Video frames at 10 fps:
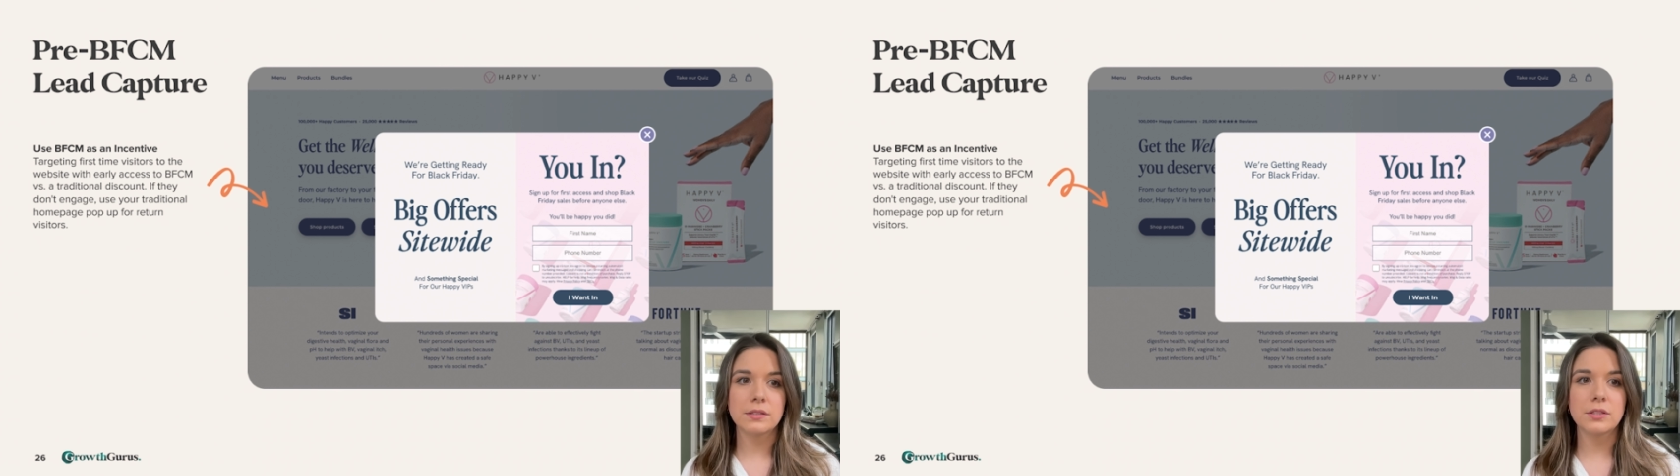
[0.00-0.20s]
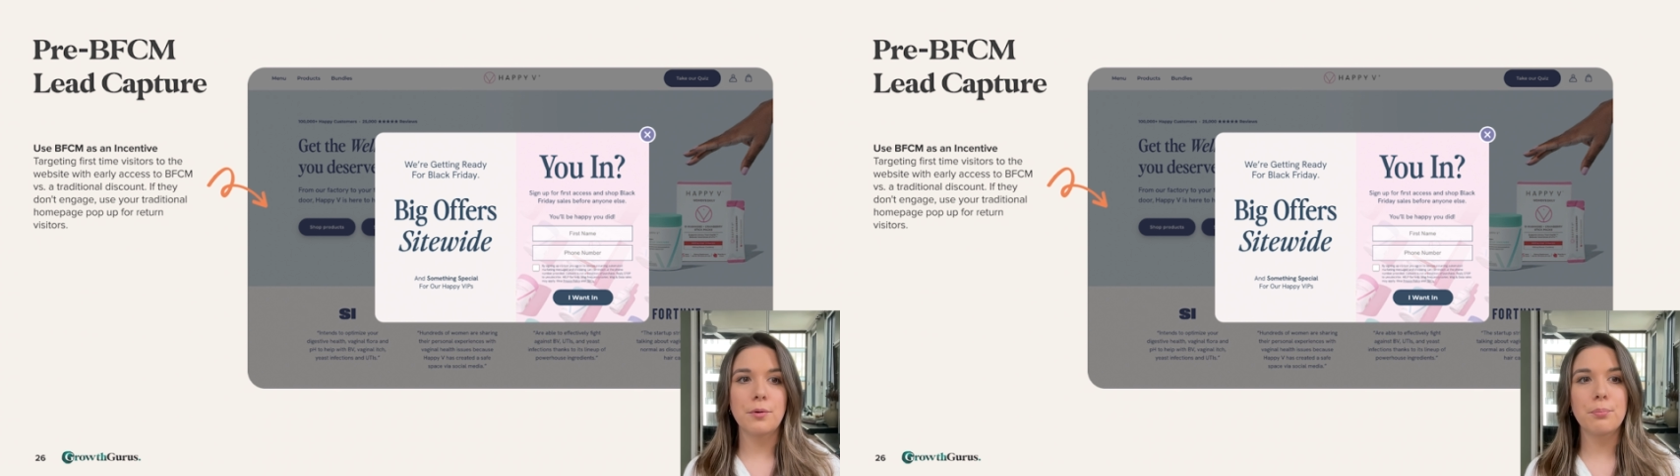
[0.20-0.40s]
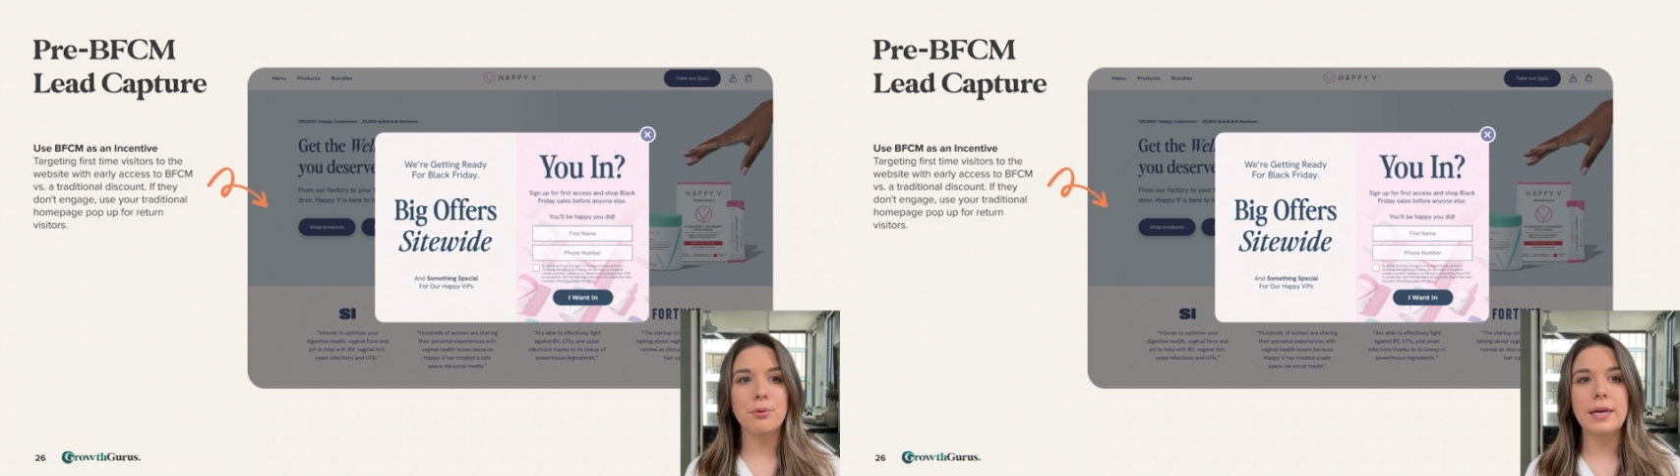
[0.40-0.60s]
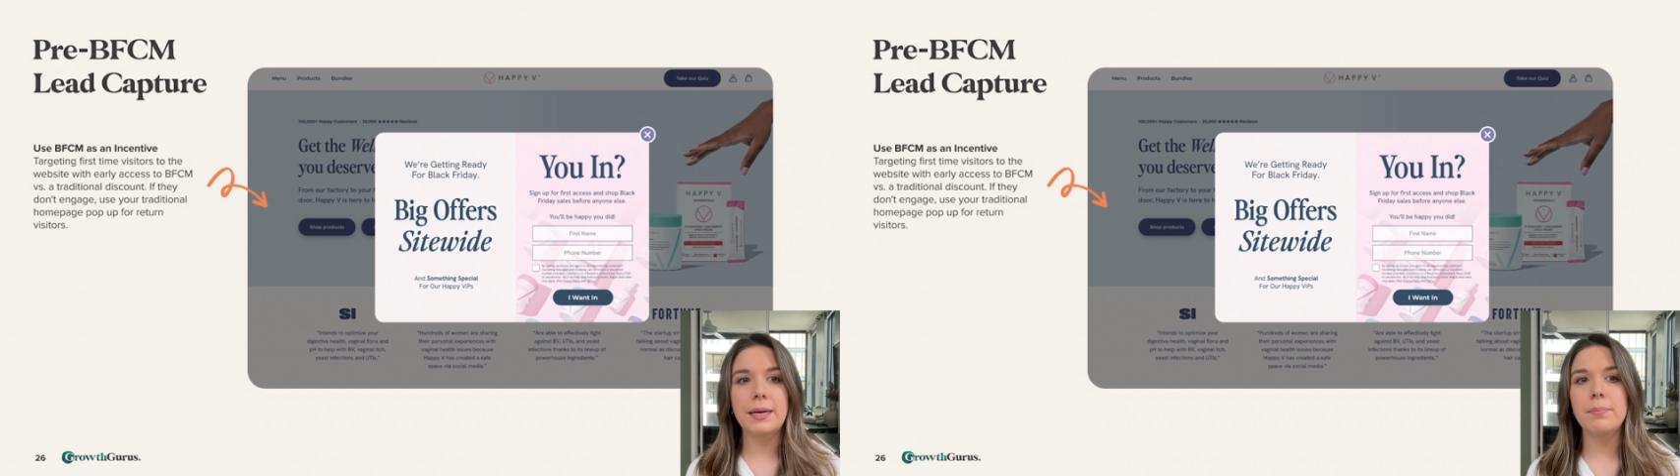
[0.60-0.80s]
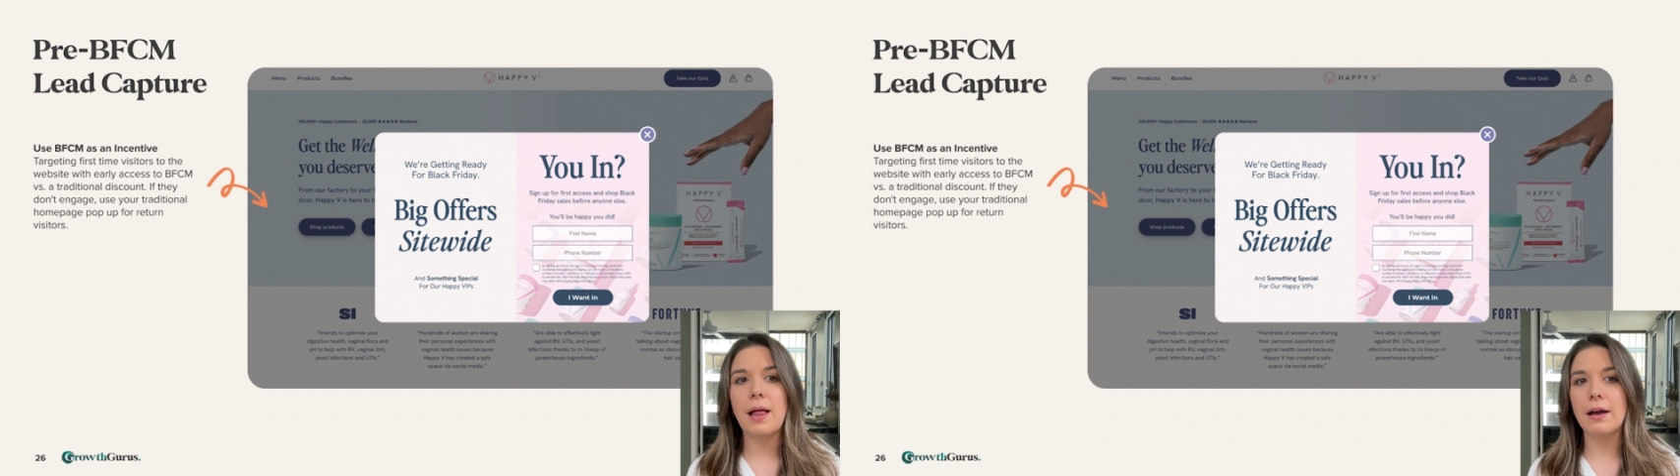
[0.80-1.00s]
So
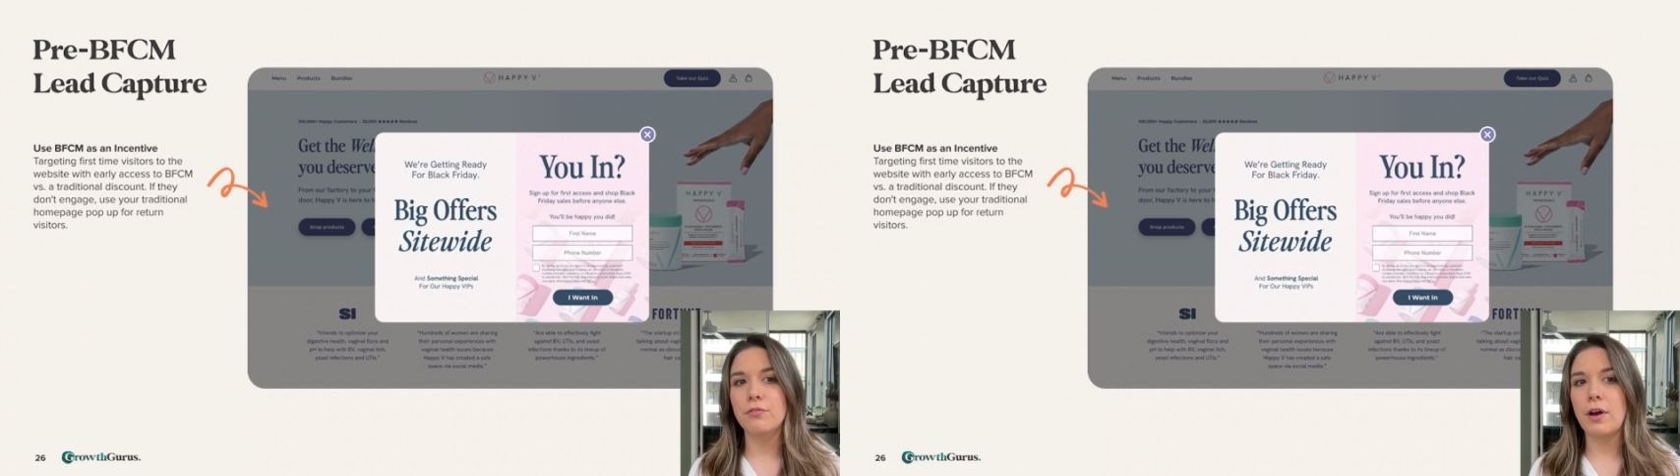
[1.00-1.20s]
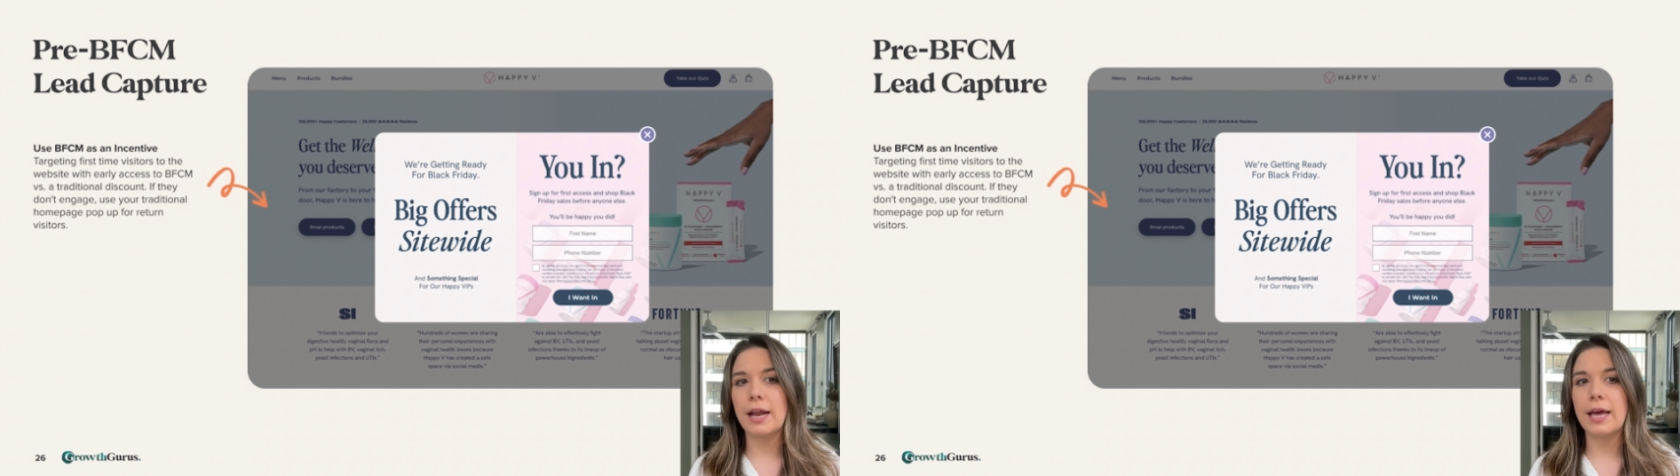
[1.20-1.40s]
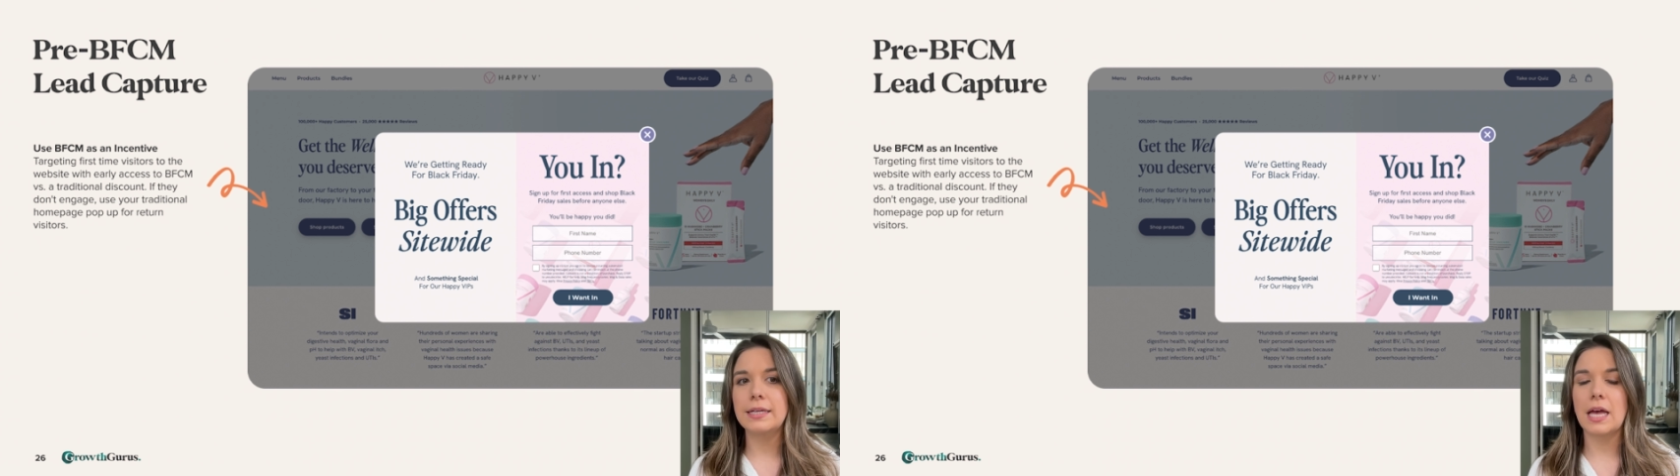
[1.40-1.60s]
pre-Black Friday,